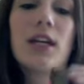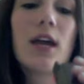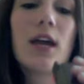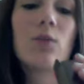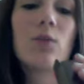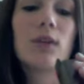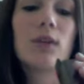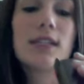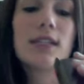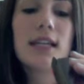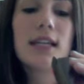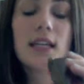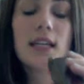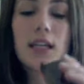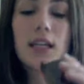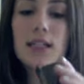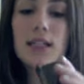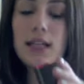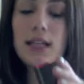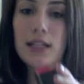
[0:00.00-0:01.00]
and one side
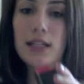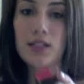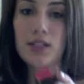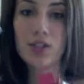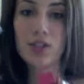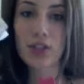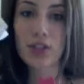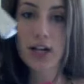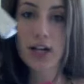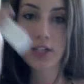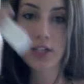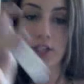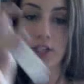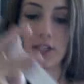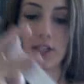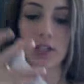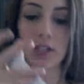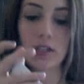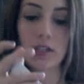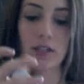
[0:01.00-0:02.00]
contains the
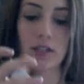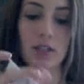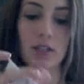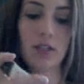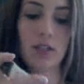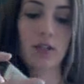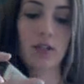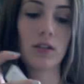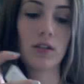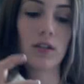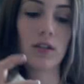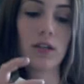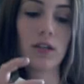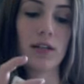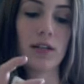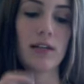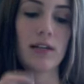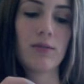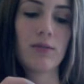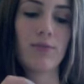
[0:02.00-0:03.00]
directions,
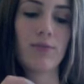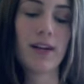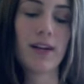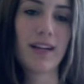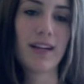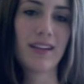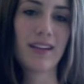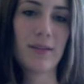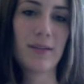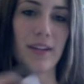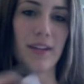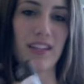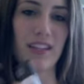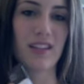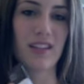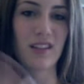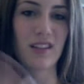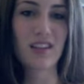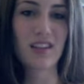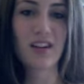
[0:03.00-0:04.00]
but, I, I mean, it's
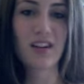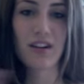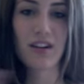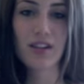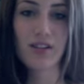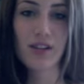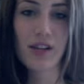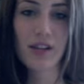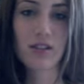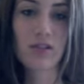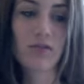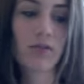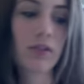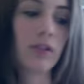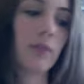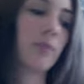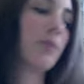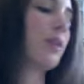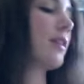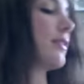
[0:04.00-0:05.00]
not that hard. You guys know what a
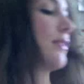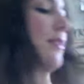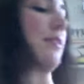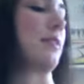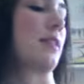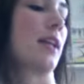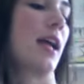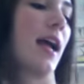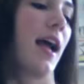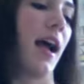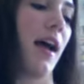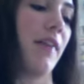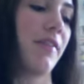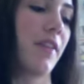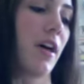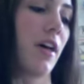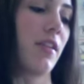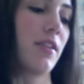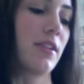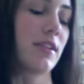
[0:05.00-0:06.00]
lip gloss is. And
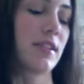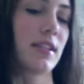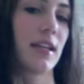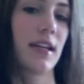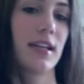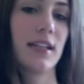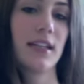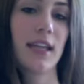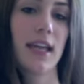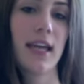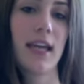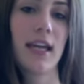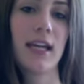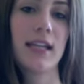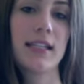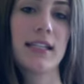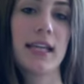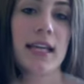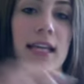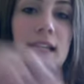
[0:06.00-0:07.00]
the other side
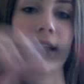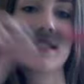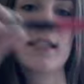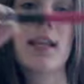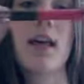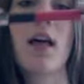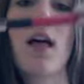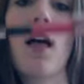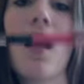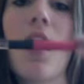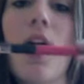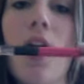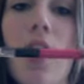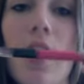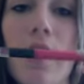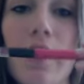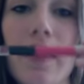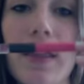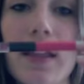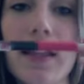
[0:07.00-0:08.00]
contains
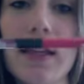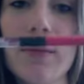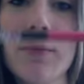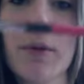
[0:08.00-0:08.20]
the lip